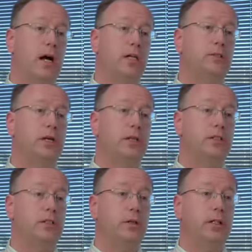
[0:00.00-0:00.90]
contract
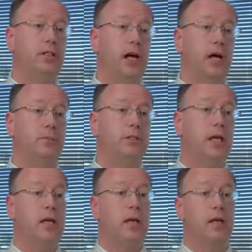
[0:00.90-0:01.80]
engineering jobs
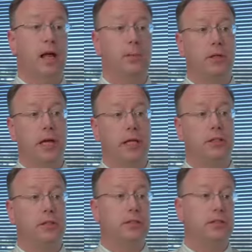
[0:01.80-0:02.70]
in
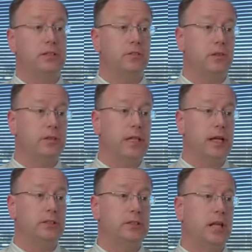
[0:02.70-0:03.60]
applications as diverse
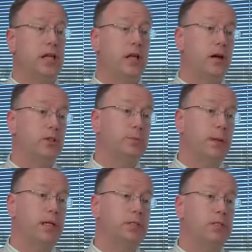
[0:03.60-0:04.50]
as
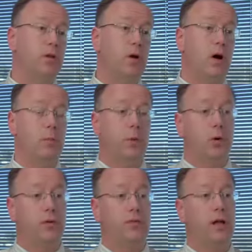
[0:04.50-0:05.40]
aerospace,
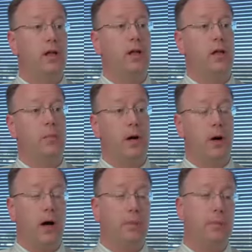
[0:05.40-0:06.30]
automotive,
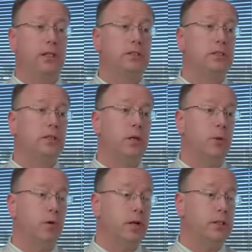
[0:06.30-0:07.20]
biooptics,
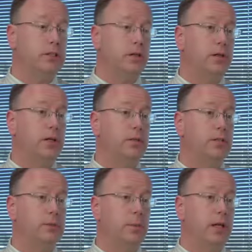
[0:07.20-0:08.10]
computer engineering,
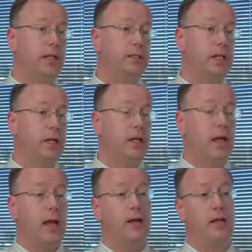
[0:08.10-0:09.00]
displays,
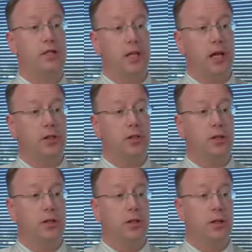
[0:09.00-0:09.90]
and education.
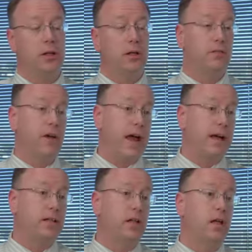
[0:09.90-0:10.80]
In
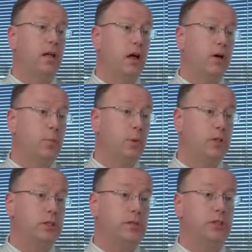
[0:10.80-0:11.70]
fact, a good
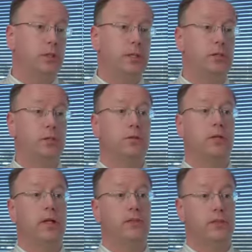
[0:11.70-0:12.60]
portion of
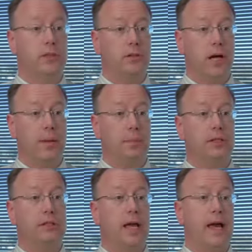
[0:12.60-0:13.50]
geometrical and physical
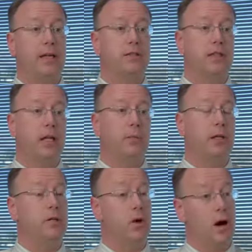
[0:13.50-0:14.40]
optics actually can
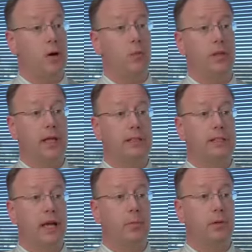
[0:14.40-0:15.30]
be taught with ASAP.